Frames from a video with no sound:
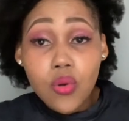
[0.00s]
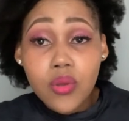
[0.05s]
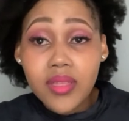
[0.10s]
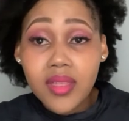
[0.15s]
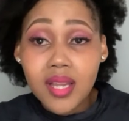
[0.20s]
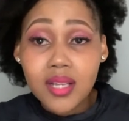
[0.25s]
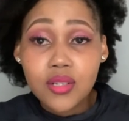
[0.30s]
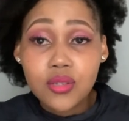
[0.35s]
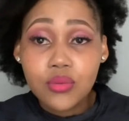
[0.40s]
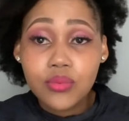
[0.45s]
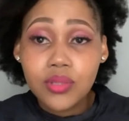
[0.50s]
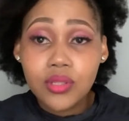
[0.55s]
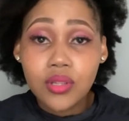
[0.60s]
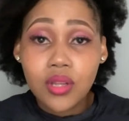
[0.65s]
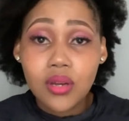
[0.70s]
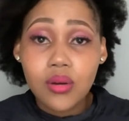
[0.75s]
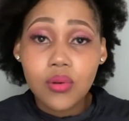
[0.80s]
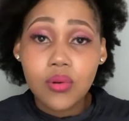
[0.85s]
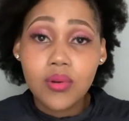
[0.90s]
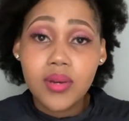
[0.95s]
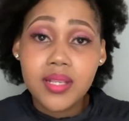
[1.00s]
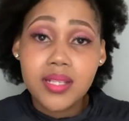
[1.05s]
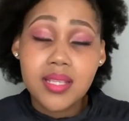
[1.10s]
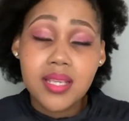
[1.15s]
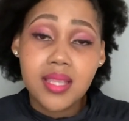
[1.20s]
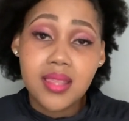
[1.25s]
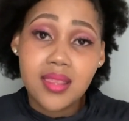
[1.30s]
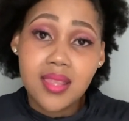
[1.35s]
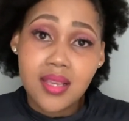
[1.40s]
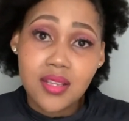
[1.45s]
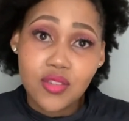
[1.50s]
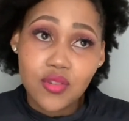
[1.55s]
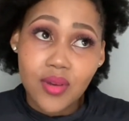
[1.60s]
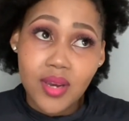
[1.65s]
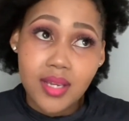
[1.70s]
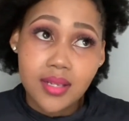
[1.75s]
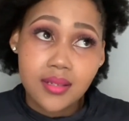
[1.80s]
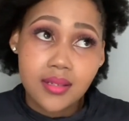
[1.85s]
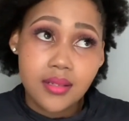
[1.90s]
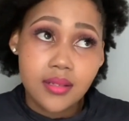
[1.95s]
that you will not always get things
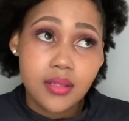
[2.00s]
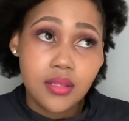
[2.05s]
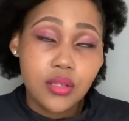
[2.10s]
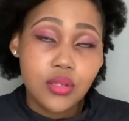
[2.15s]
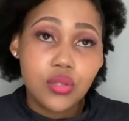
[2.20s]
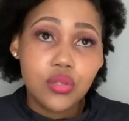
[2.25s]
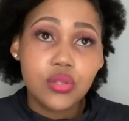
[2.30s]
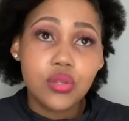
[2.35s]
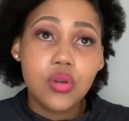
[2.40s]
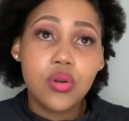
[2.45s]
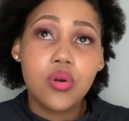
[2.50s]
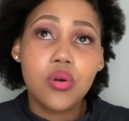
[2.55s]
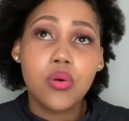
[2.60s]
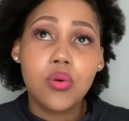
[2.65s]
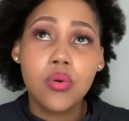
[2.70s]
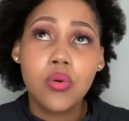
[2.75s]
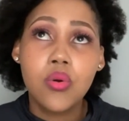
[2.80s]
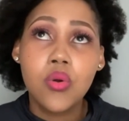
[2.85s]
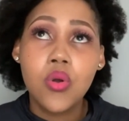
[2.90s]
right. So